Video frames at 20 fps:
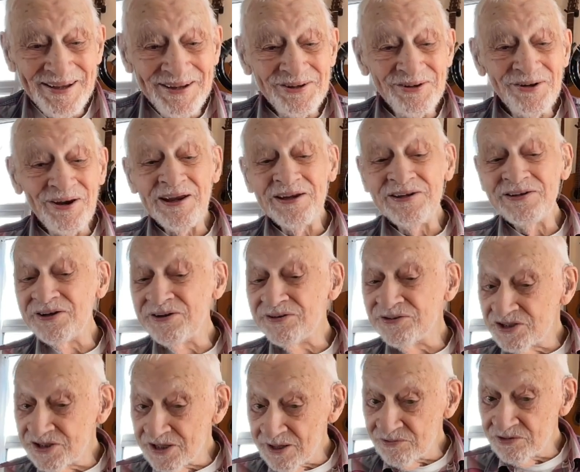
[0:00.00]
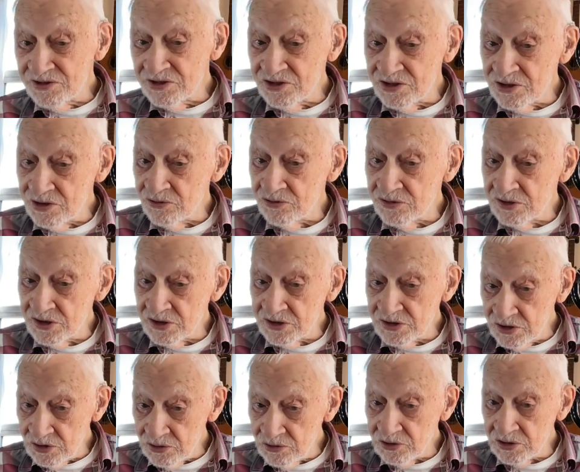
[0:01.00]
Tritone substitution is
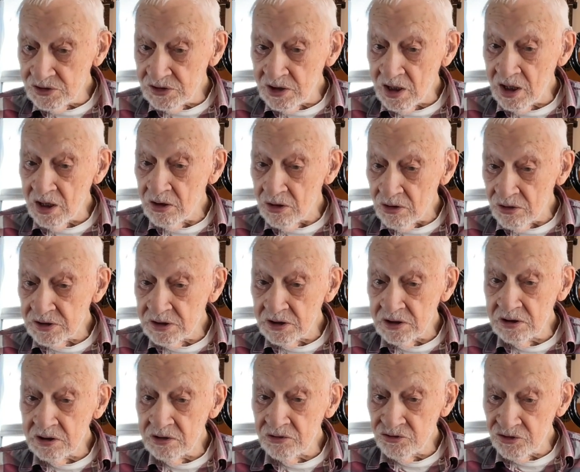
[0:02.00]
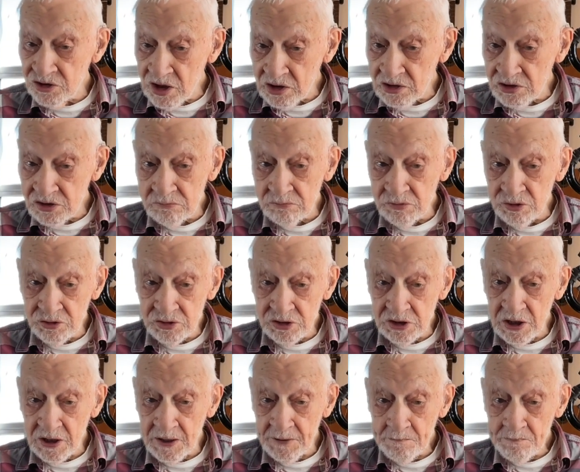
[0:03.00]
used a lot in jazz
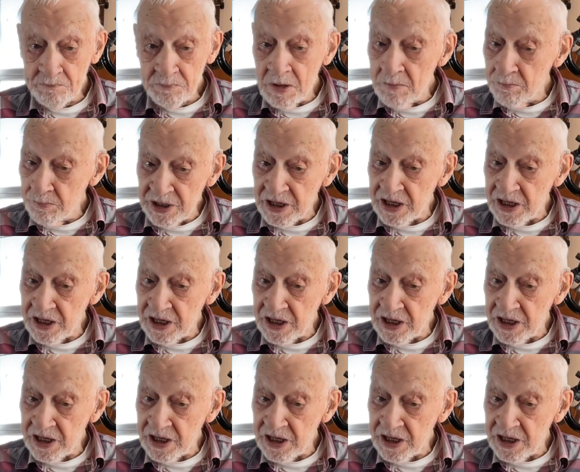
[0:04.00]
music, but